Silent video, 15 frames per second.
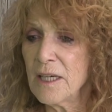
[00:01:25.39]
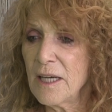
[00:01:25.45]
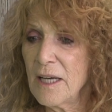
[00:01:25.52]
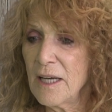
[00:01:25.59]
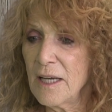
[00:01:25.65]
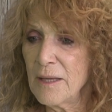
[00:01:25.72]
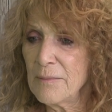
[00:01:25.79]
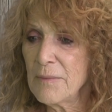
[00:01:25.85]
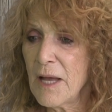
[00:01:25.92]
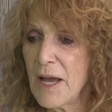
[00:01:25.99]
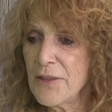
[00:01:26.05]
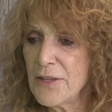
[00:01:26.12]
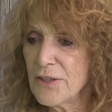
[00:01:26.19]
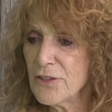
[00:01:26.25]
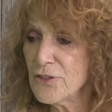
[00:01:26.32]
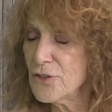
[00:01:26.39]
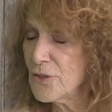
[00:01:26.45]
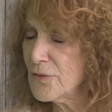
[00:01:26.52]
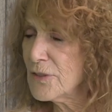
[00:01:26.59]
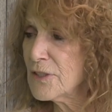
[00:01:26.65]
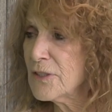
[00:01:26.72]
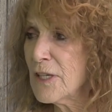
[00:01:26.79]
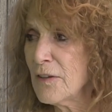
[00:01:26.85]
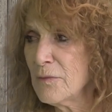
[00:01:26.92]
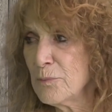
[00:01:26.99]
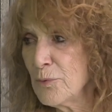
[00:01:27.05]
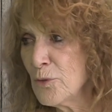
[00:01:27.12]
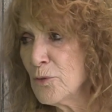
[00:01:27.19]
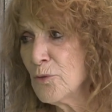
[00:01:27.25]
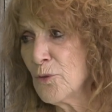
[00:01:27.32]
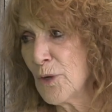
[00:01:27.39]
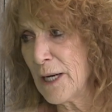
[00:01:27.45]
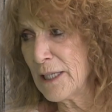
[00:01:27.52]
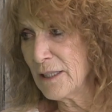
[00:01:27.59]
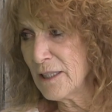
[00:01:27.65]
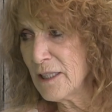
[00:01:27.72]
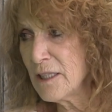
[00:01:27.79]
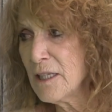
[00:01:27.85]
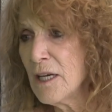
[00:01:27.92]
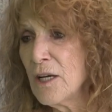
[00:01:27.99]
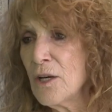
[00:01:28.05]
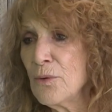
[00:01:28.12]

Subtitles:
I think the services have improved greatly.